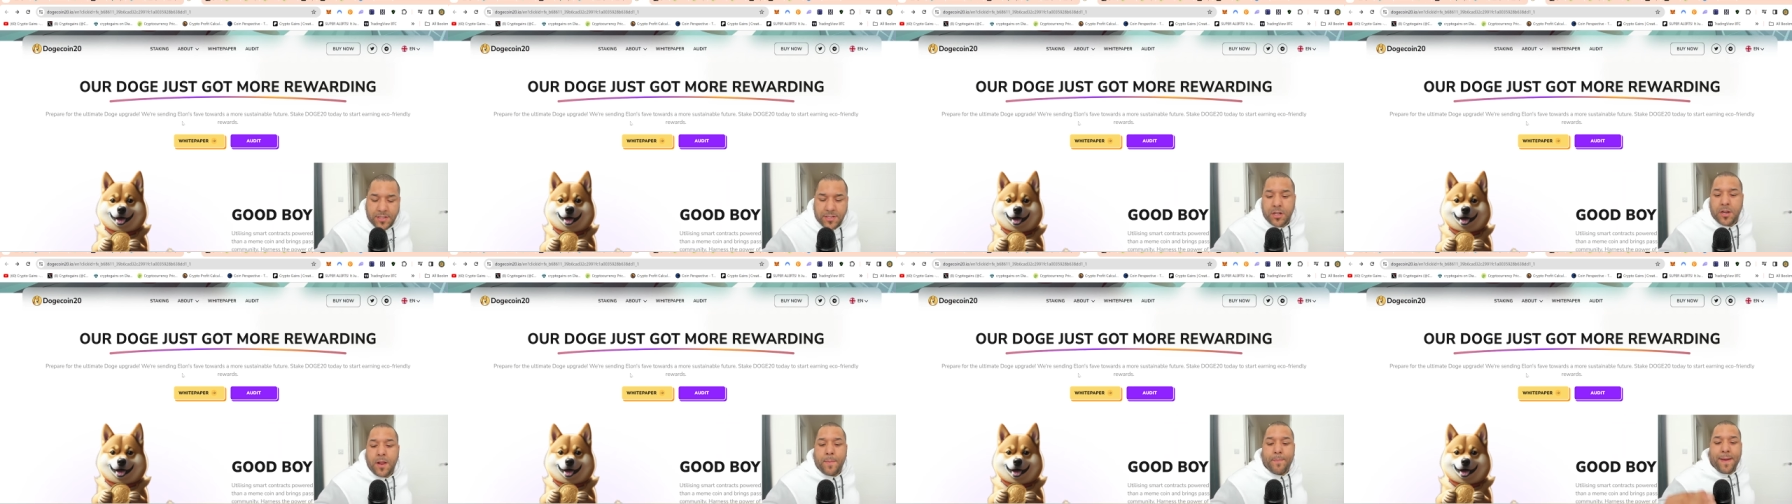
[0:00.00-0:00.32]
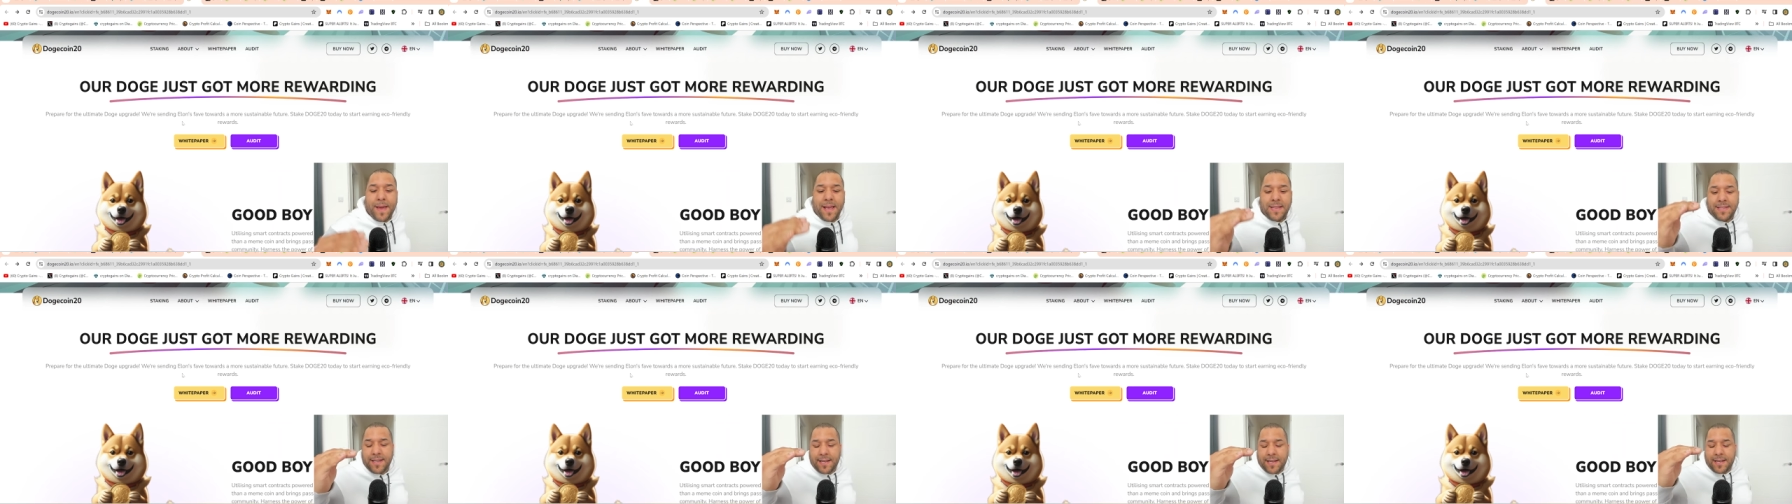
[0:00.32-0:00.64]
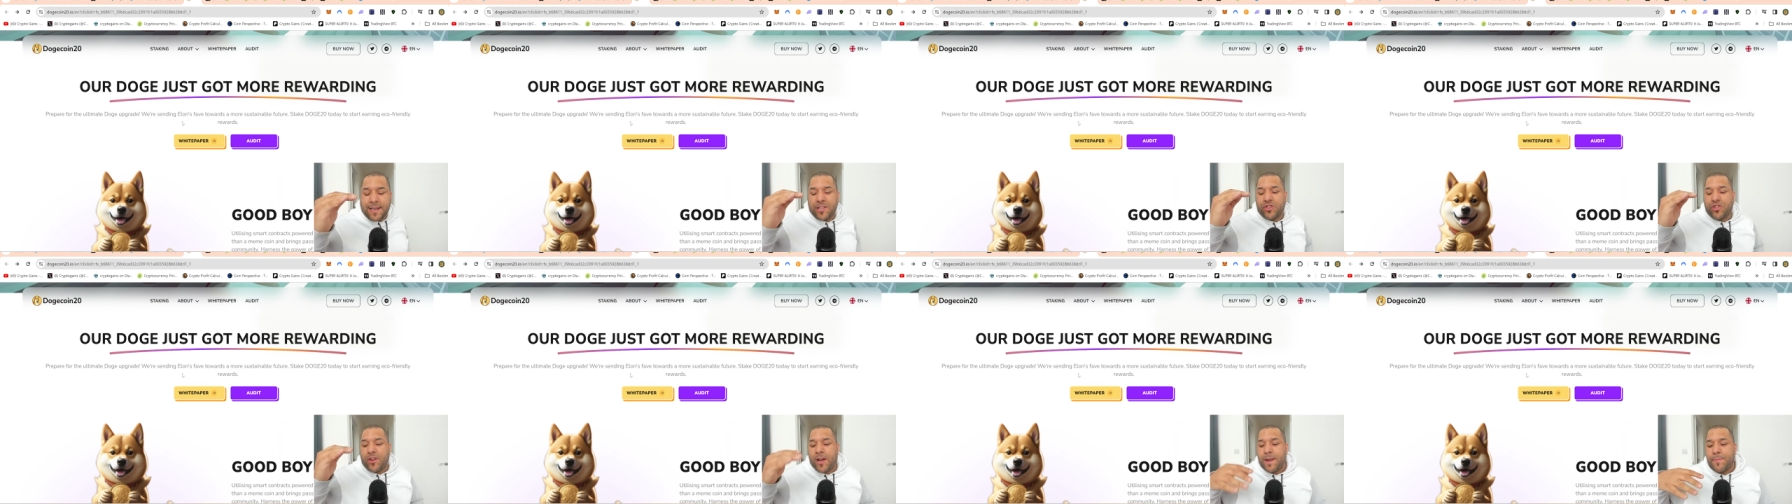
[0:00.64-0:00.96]
So they're
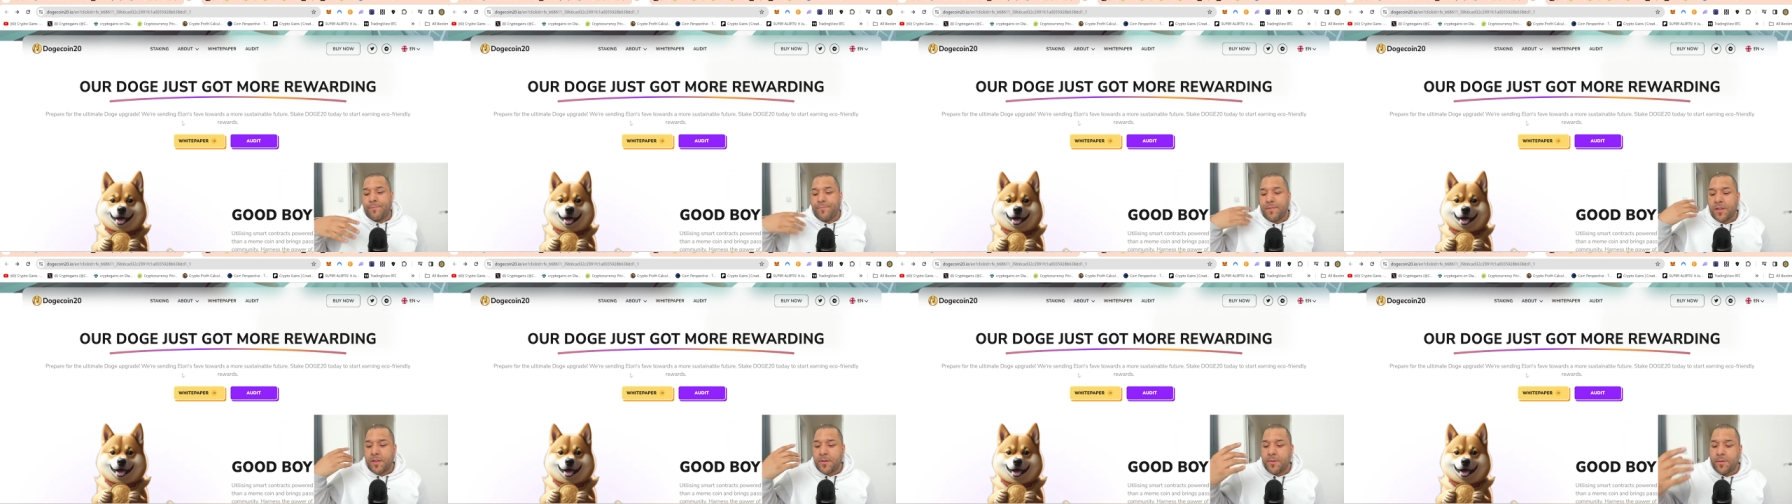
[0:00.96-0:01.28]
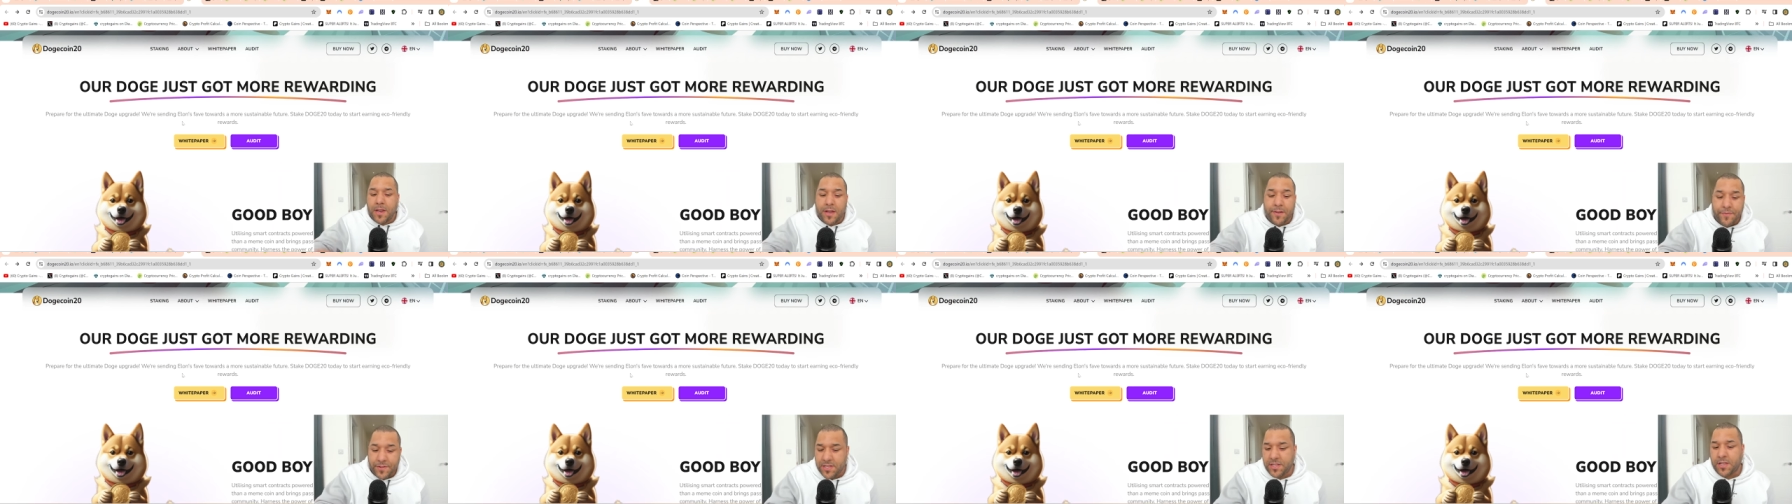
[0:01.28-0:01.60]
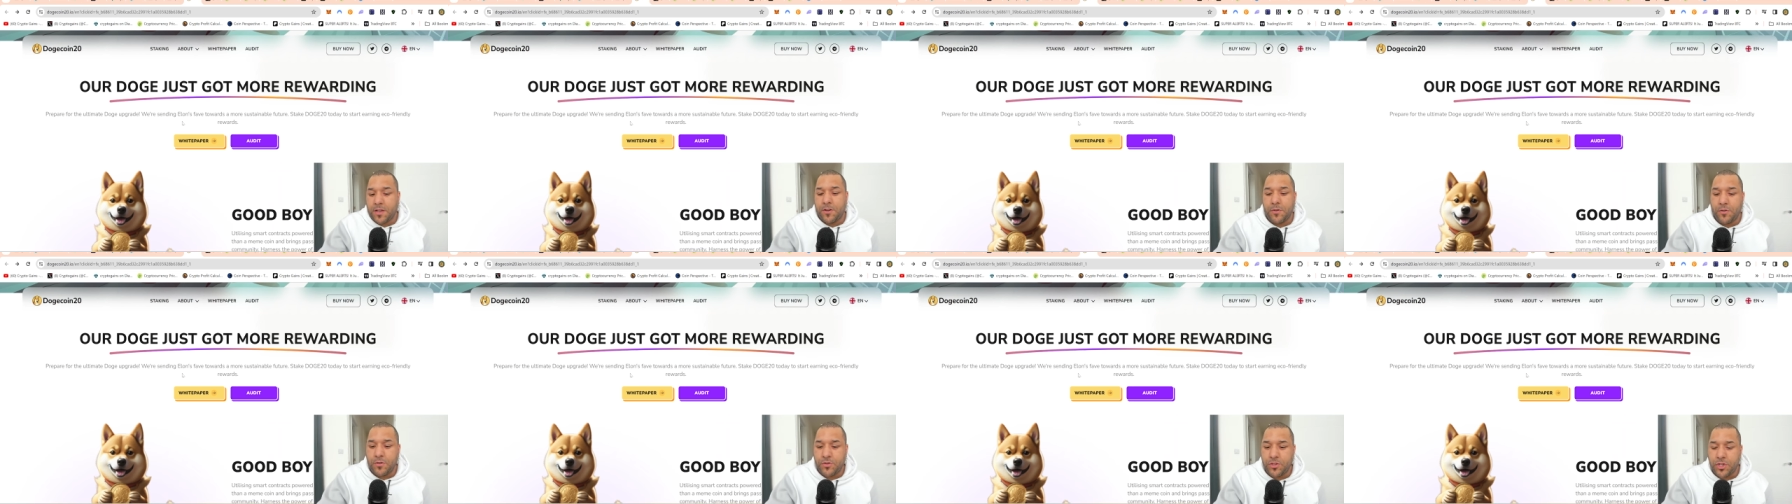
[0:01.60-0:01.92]
basically trying to bring you another
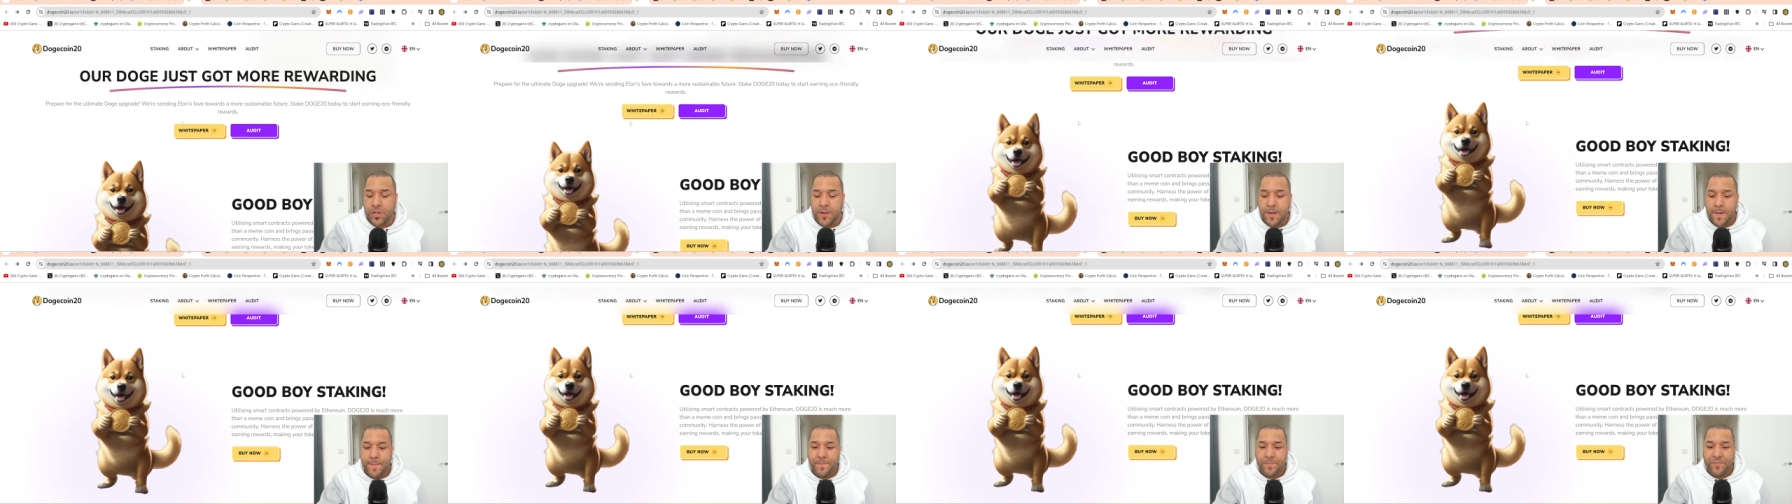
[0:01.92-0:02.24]
Doge